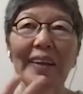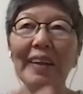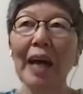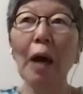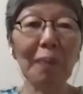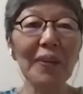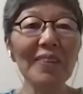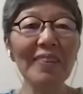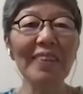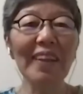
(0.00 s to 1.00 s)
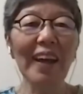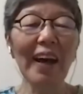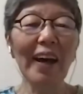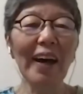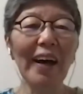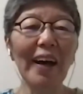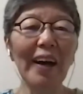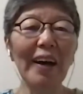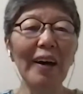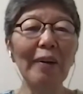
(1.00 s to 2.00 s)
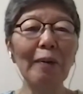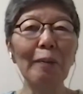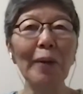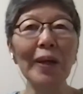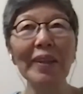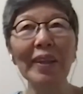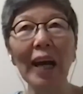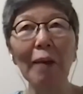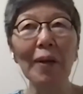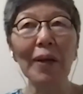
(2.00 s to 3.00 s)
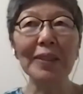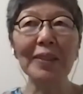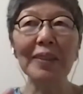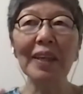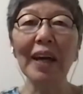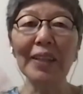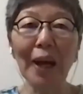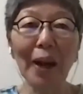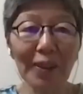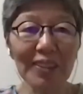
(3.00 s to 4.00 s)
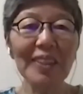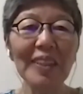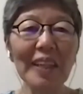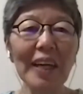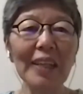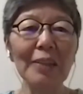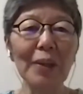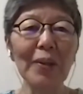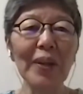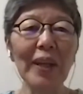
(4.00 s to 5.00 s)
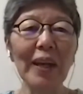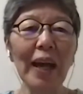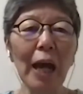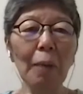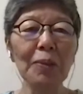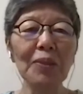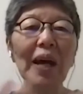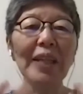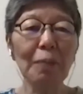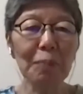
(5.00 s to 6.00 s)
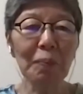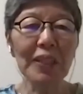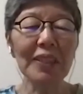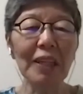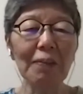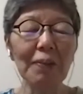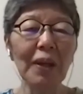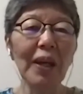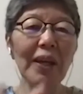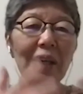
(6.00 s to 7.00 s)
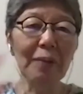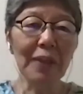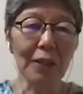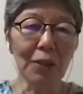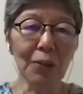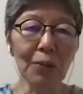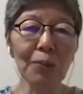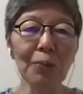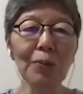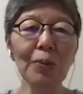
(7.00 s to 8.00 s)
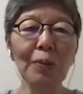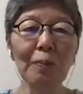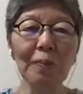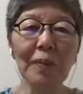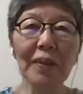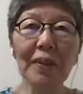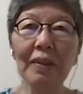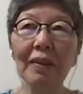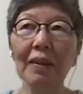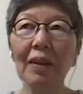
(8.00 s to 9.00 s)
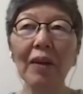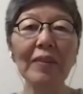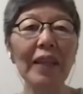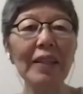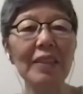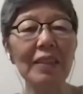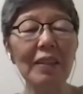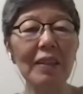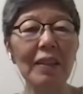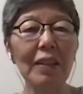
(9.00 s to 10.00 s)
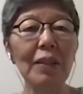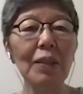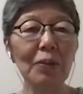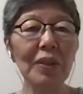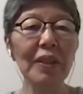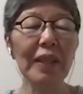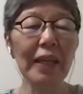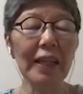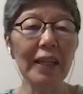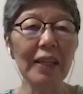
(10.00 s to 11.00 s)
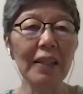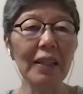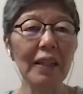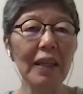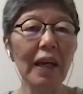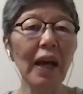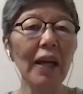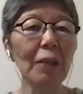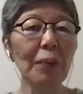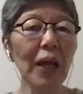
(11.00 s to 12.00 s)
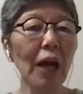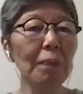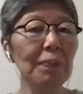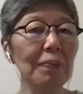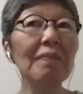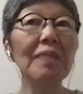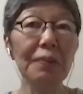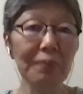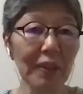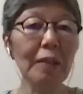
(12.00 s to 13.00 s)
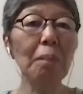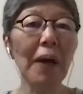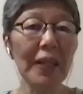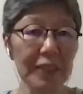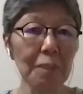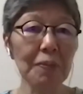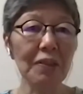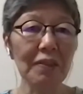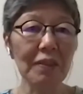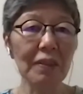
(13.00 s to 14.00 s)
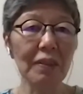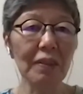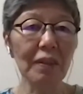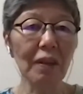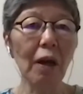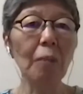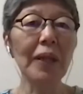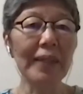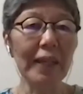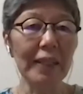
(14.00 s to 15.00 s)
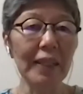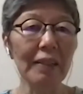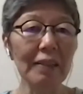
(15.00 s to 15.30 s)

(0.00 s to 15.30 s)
happened when I was adult, and really I have to adapt myself with a new context using data. And we have different perception of the data,